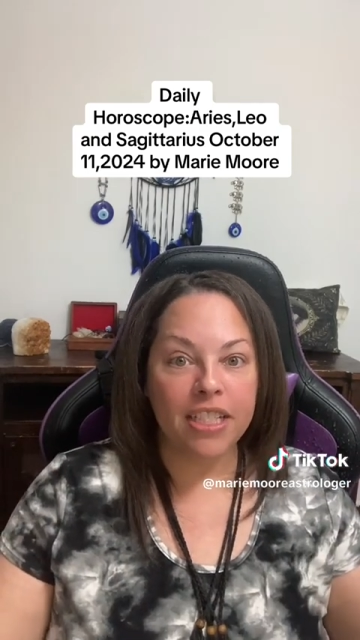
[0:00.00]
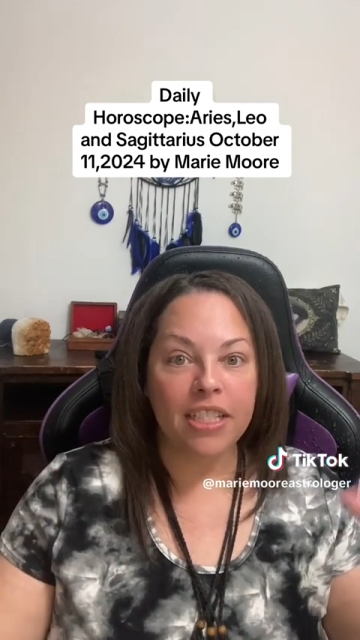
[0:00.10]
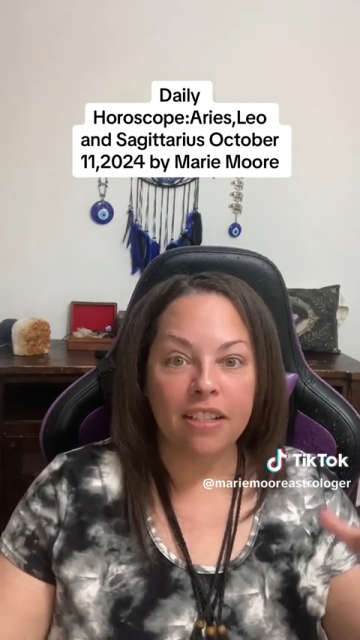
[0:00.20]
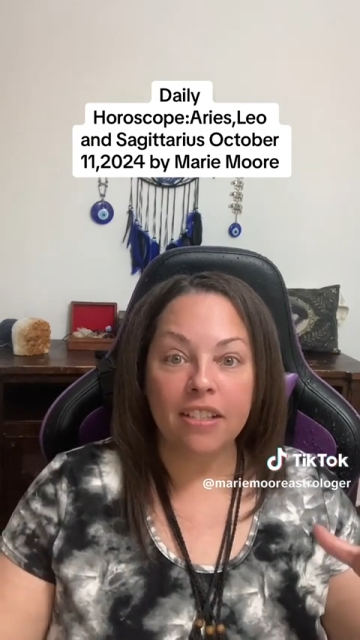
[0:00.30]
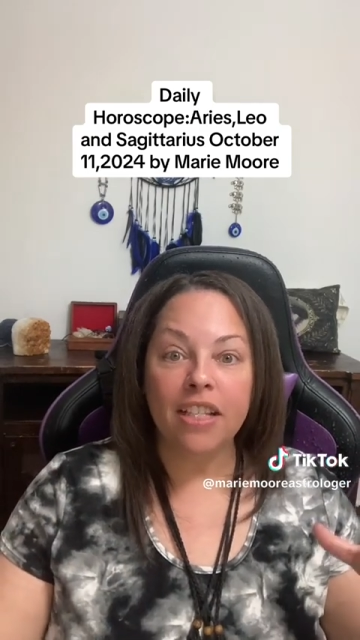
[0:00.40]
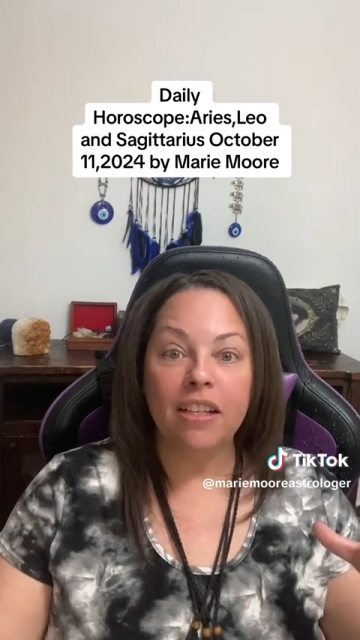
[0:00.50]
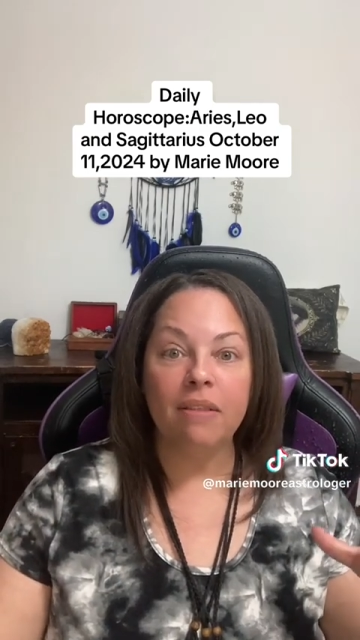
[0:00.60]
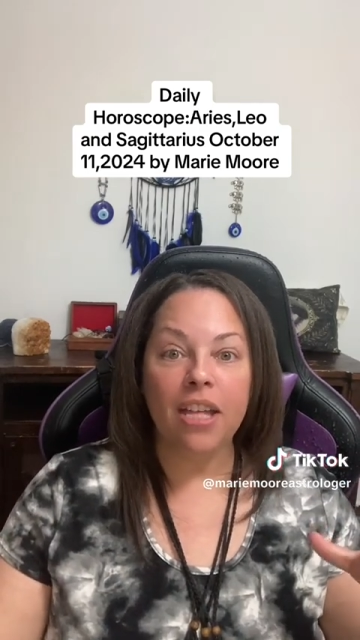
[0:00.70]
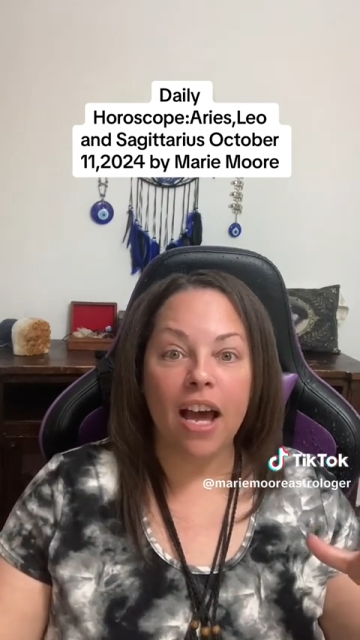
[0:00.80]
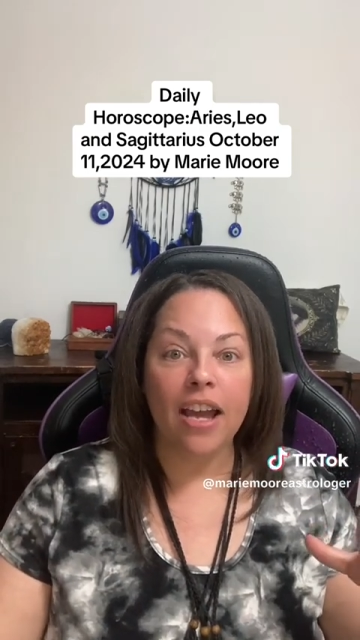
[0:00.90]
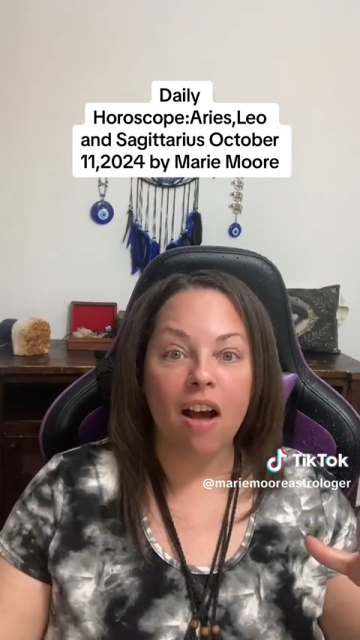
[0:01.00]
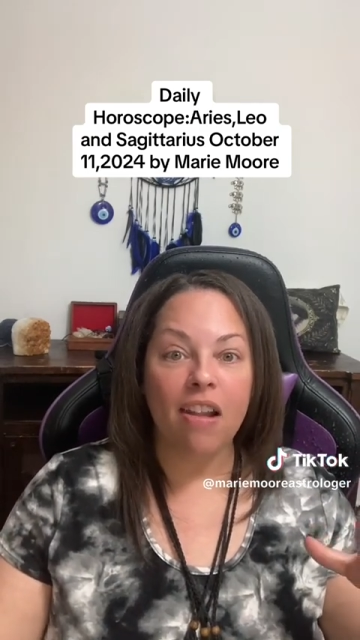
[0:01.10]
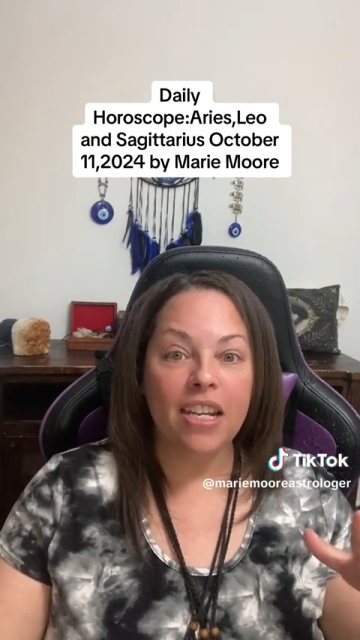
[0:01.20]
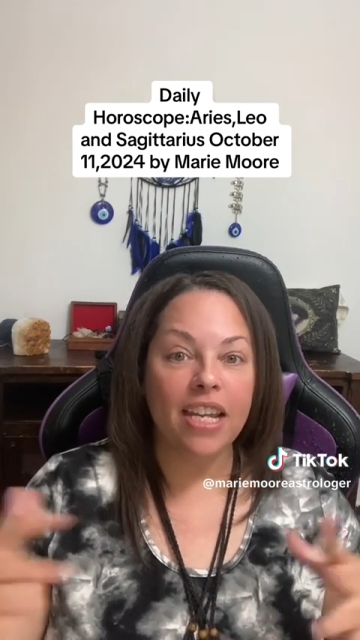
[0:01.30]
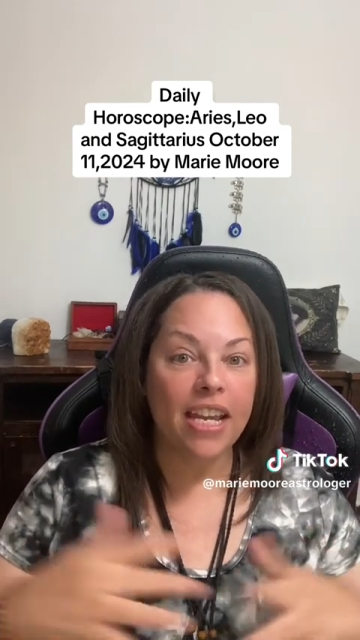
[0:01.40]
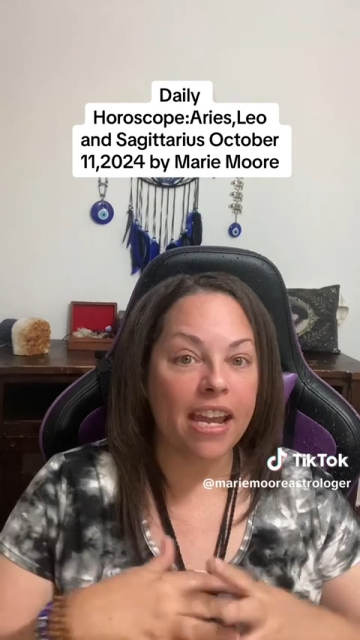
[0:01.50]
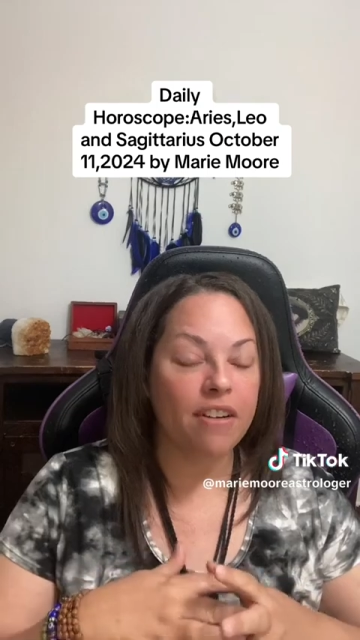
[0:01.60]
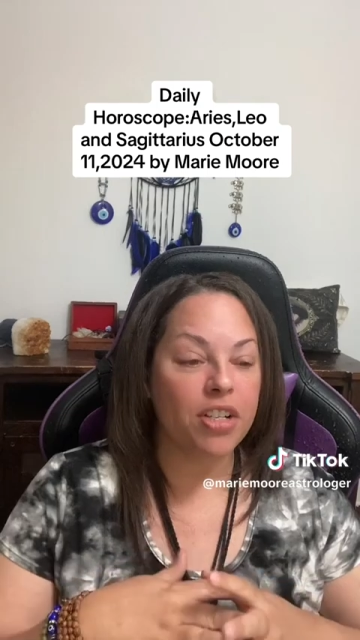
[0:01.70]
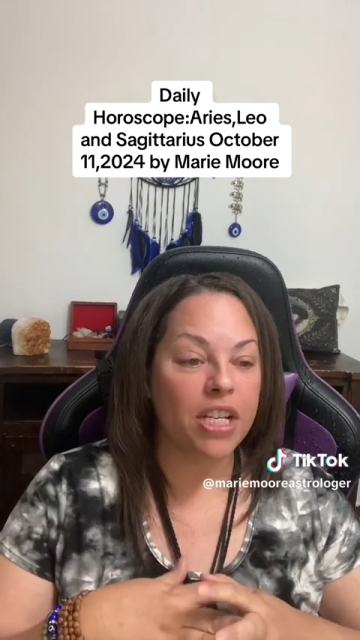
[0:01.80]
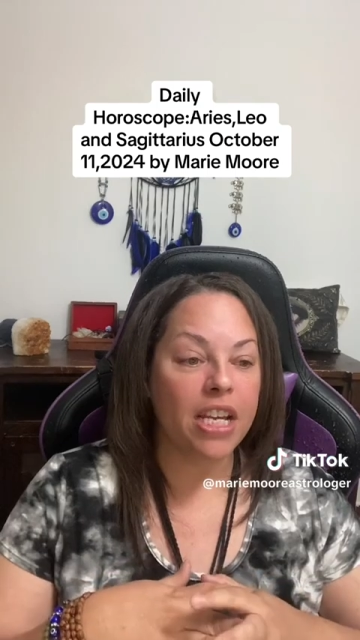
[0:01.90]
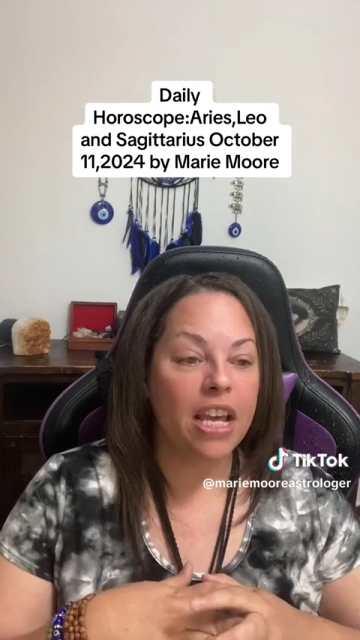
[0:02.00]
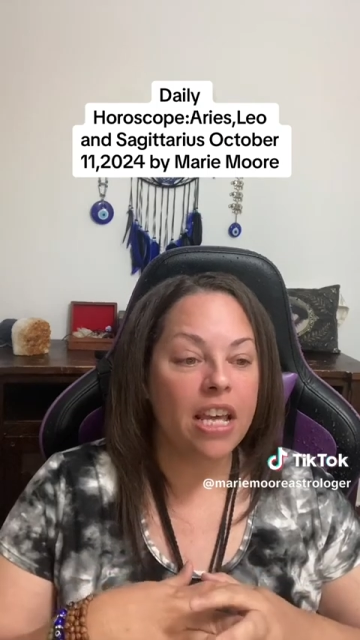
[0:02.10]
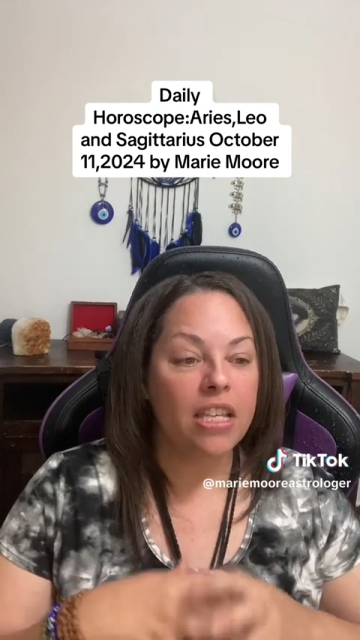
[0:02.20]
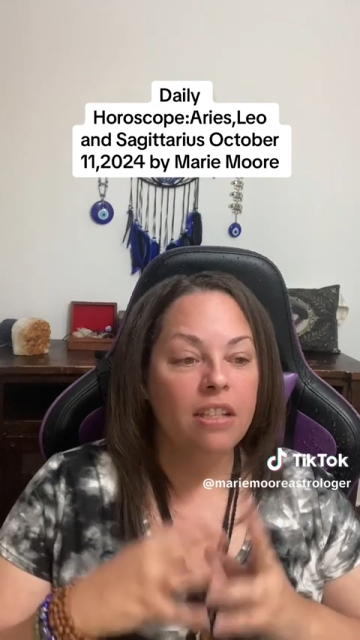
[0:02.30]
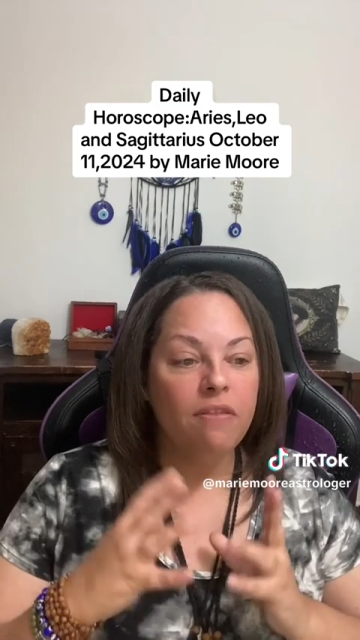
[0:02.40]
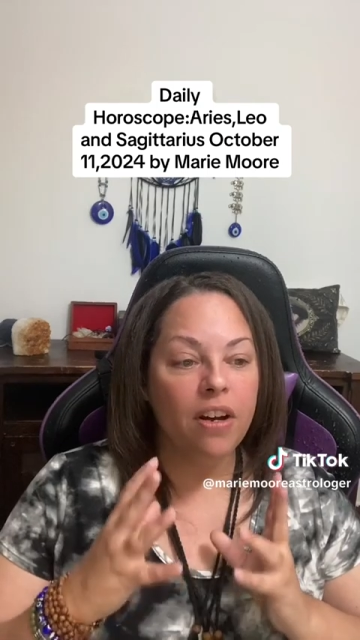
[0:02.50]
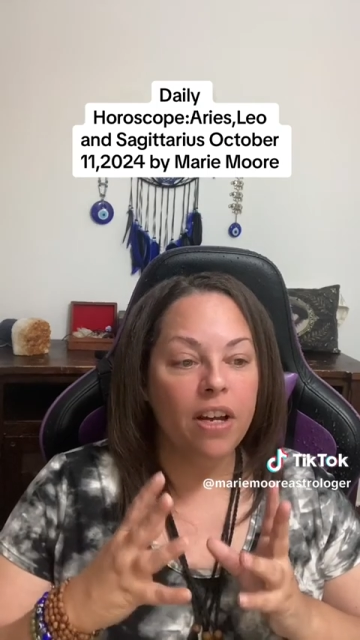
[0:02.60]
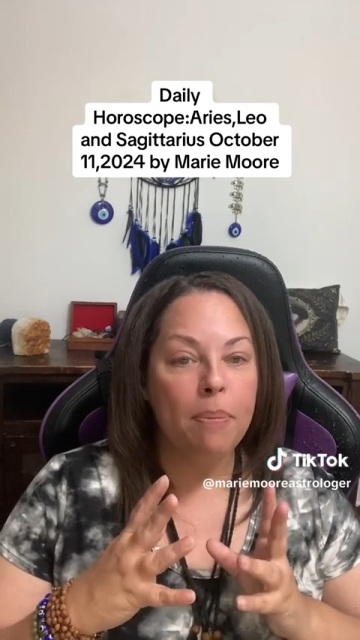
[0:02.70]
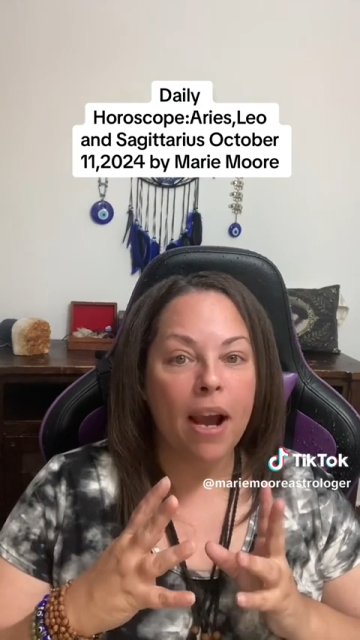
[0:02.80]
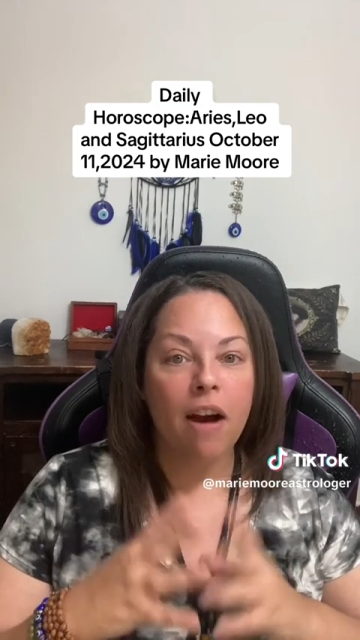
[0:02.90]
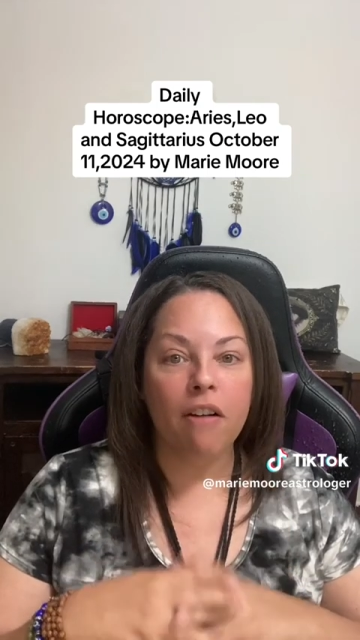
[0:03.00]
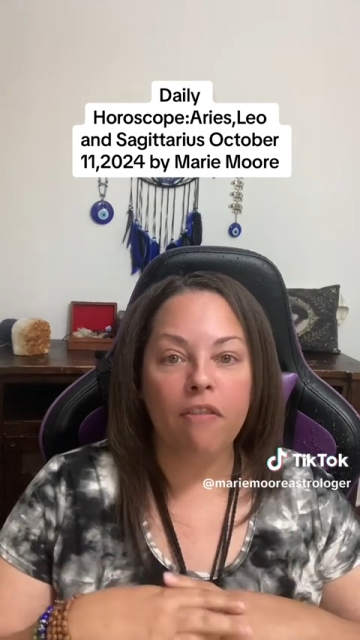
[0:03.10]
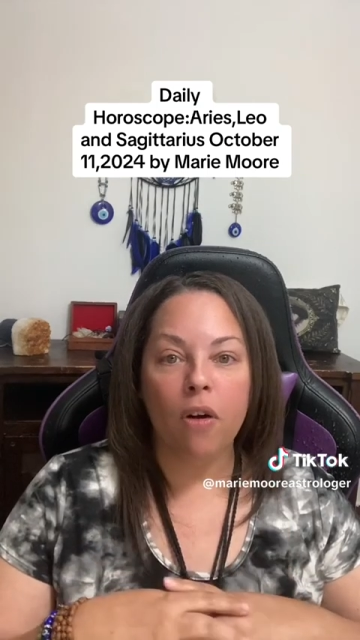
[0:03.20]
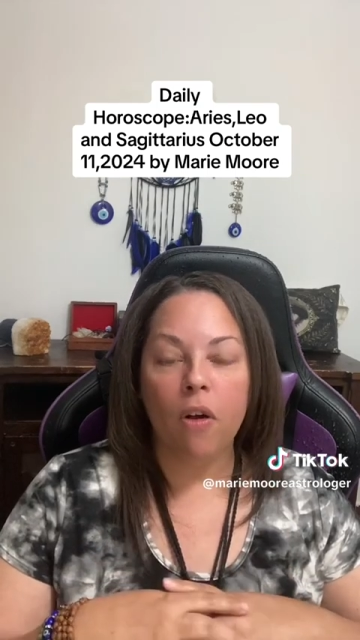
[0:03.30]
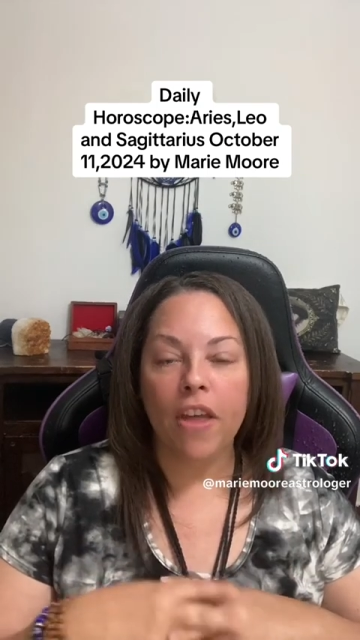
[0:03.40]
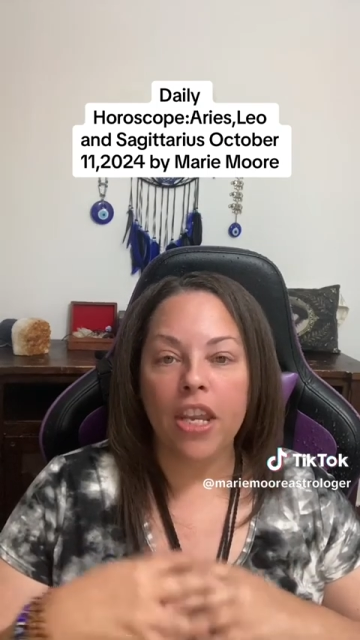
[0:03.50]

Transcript: still dealing with high holiday energy, so very powerful.